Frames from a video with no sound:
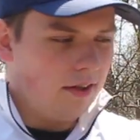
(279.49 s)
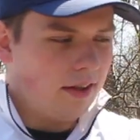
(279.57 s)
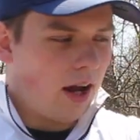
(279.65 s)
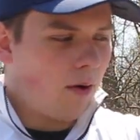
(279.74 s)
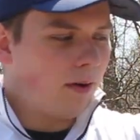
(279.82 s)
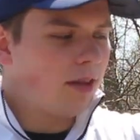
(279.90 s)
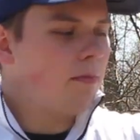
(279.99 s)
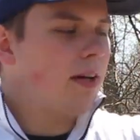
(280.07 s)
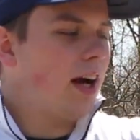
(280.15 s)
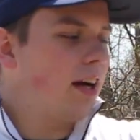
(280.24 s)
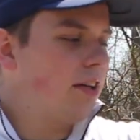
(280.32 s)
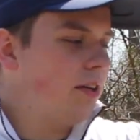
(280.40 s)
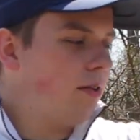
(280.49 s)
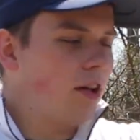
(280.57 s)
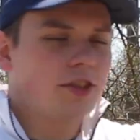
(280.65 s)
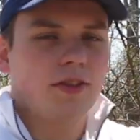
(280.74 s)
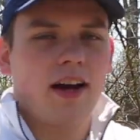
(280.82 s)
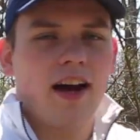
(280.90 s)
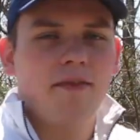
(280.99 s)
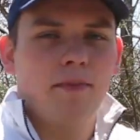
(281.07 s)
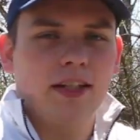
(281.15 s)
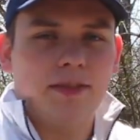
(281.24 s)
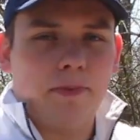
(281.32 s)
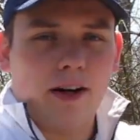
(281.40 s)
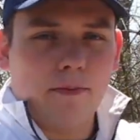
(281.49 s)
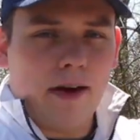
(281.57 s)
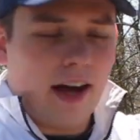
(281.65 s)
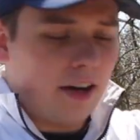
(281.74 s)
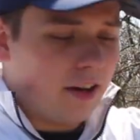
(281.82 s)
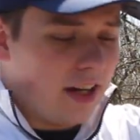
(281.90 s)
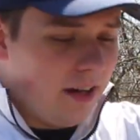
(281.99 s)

Now with me, I do also have my spare battery.